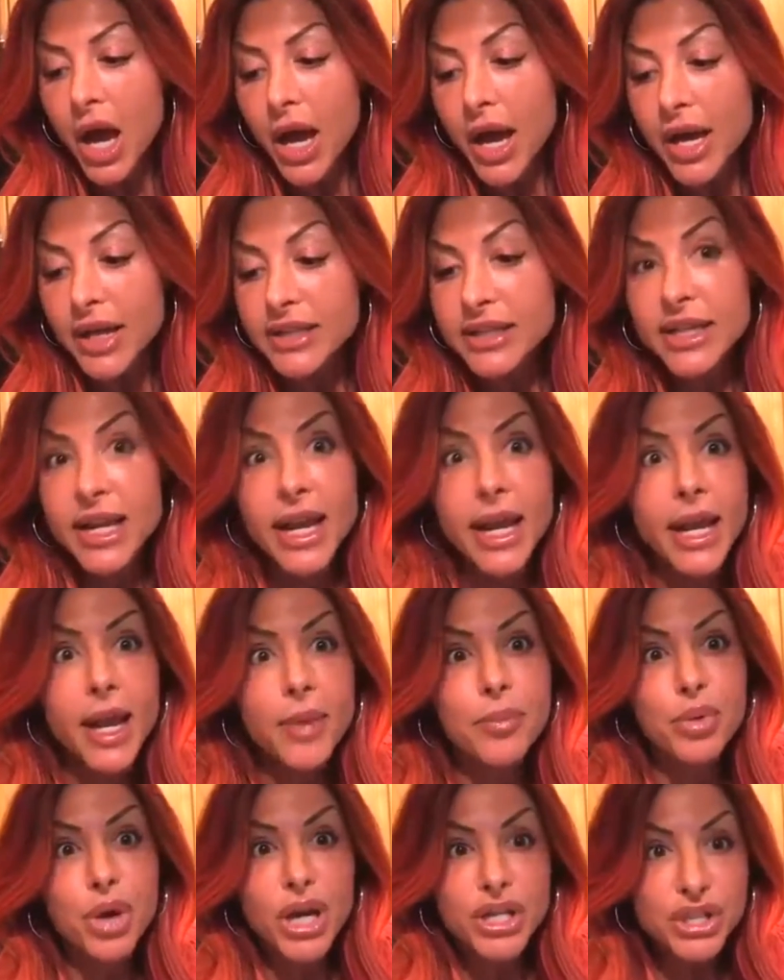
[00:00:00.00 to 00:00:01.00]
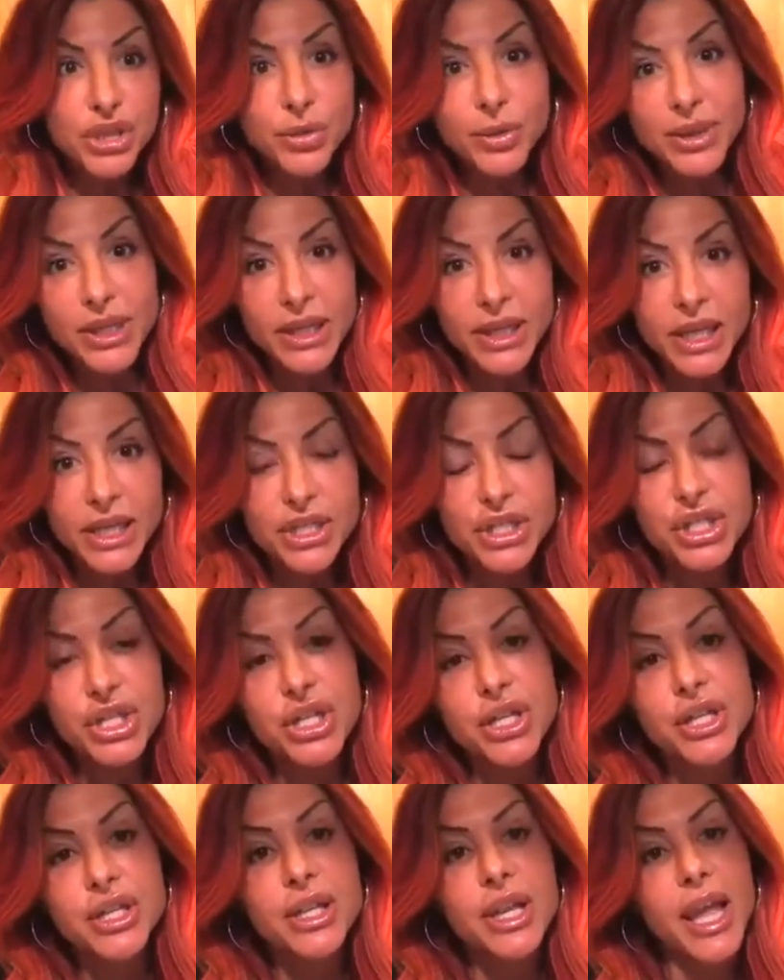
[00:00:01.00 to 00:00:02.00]
Uh, today I brought you in the
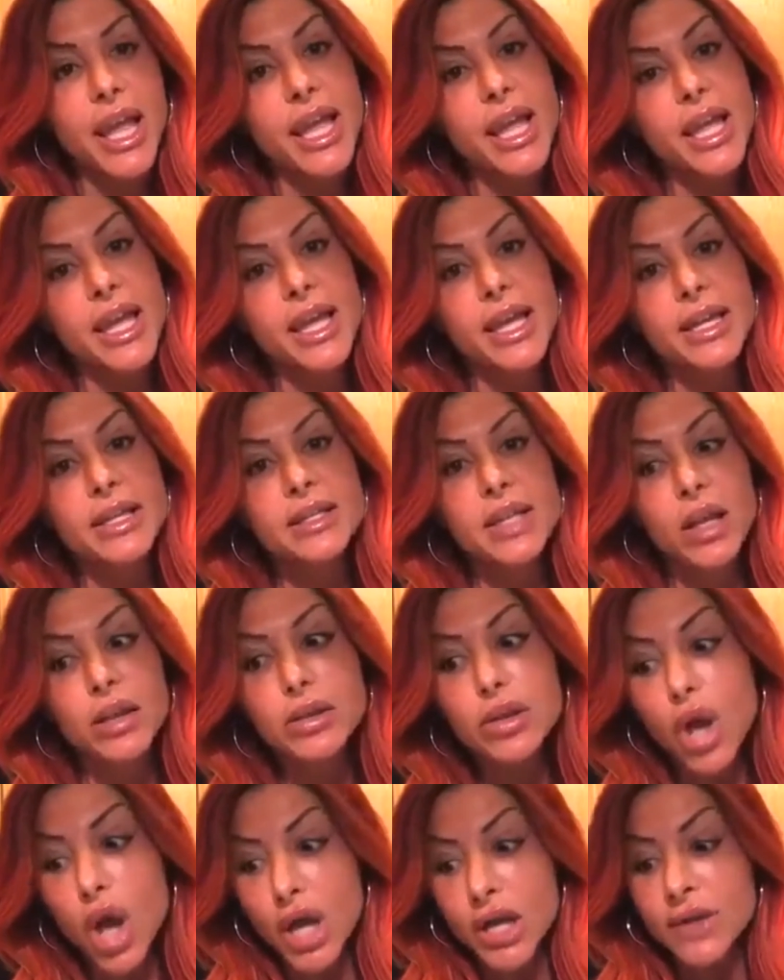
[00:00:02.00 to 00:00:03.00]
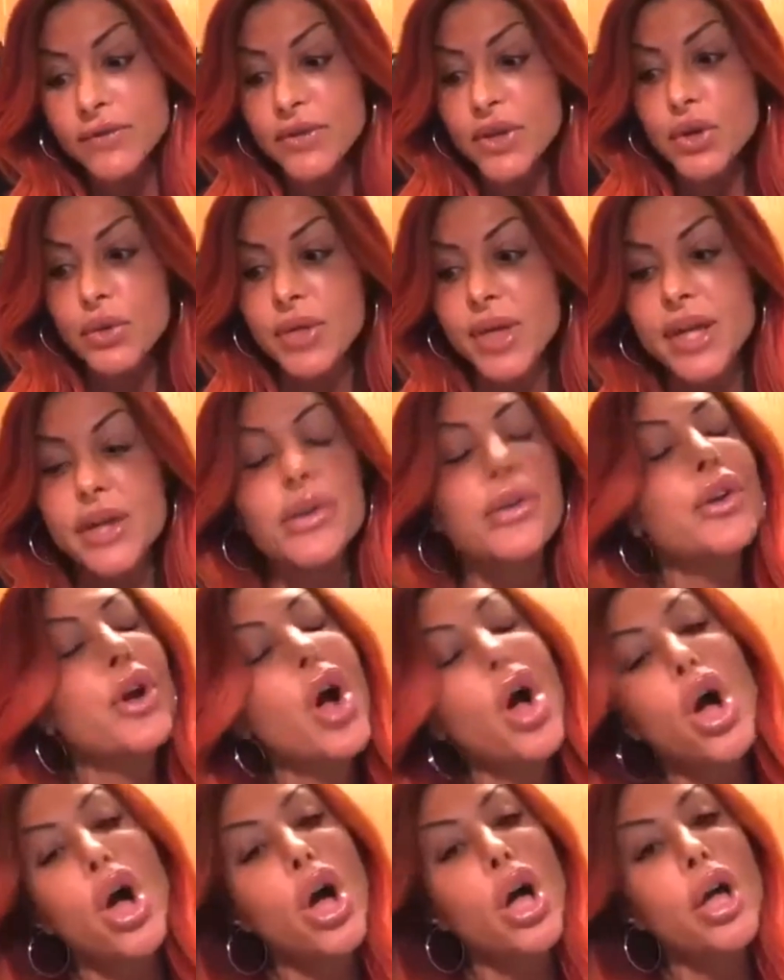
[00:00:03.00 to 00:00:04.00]
kitchen and a lot of you that are
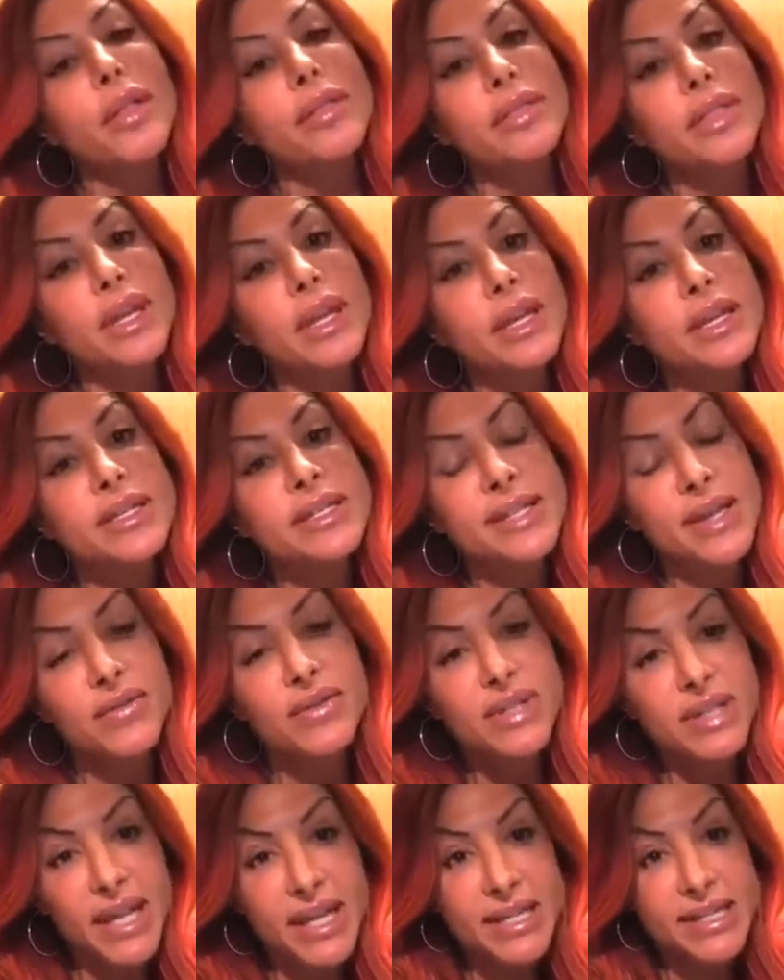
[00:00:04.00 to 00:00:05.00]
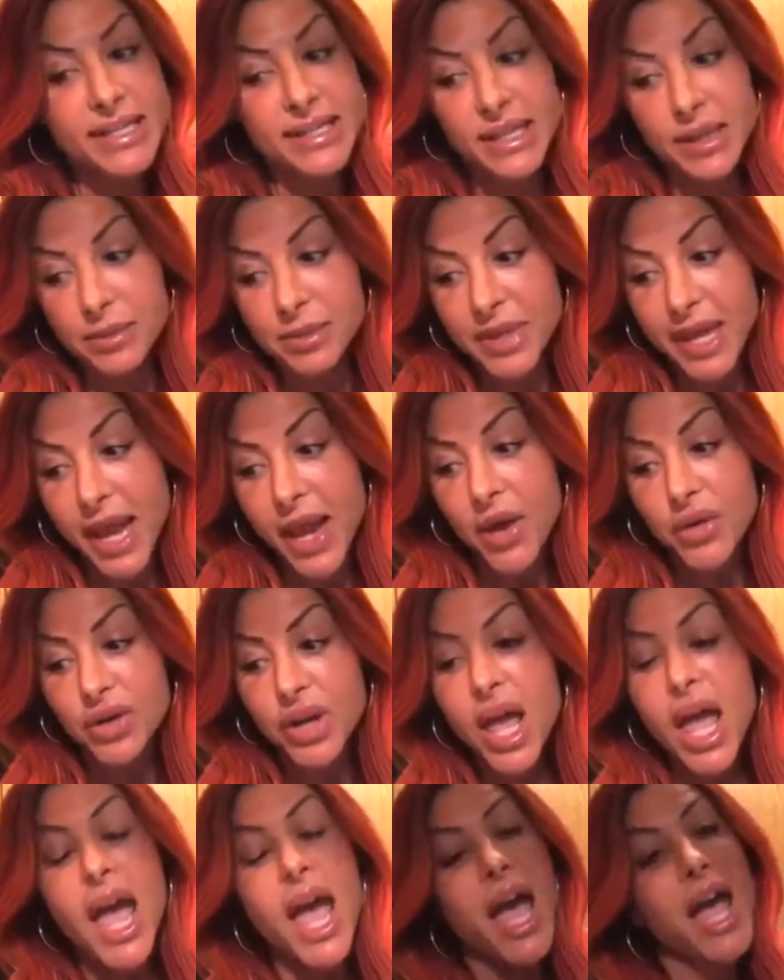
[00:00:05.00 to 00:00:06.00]
on the seven day slim down
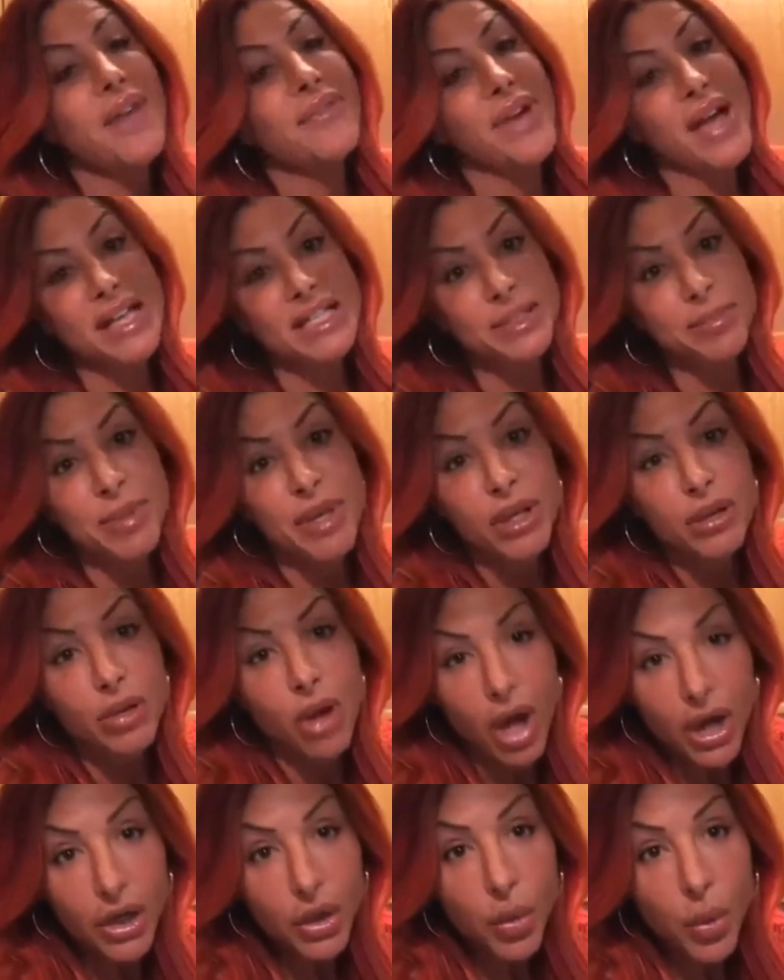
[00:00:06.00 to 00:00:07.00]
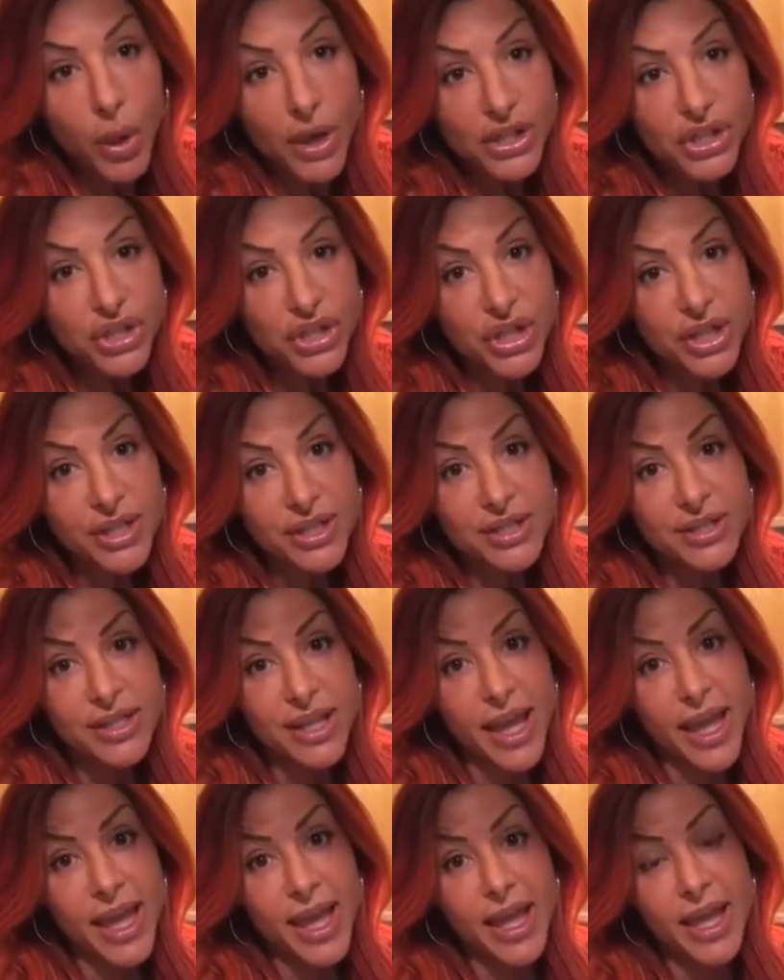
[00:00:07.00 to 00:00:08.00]
have asked me a lot of questions
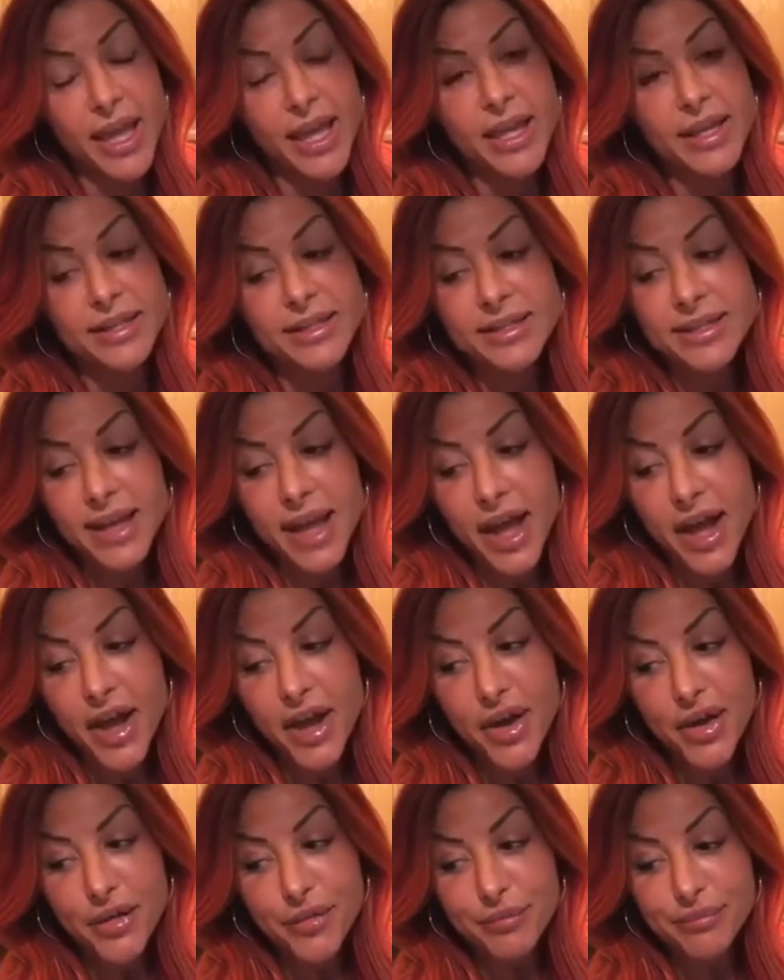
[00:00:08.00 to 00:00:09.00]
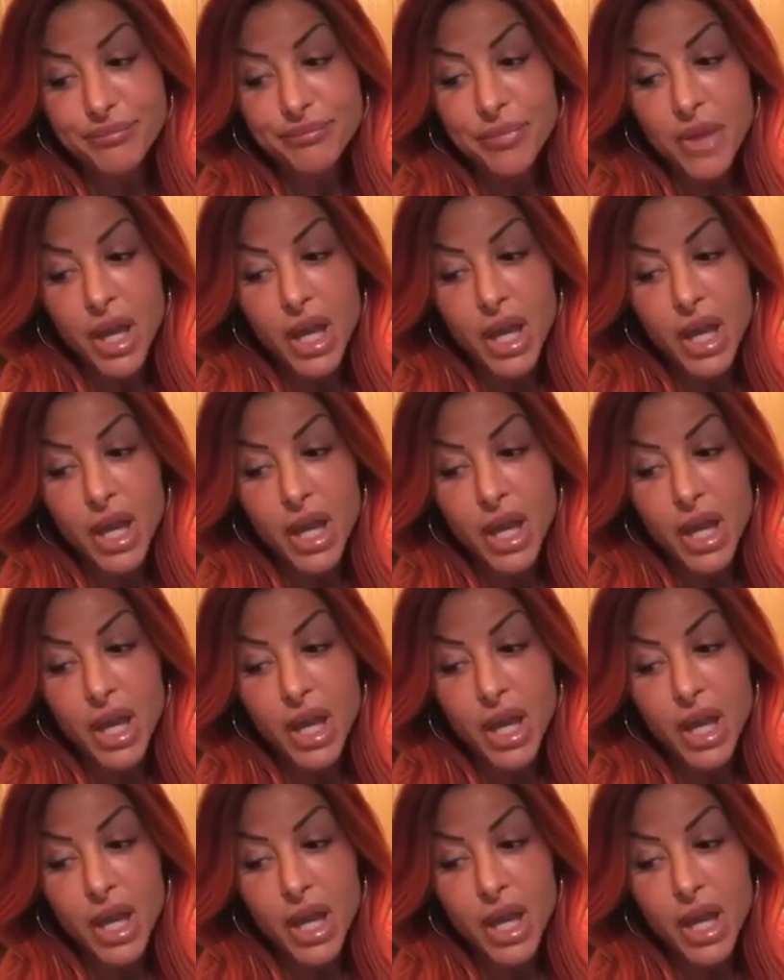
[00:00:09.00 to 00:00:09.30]
and um,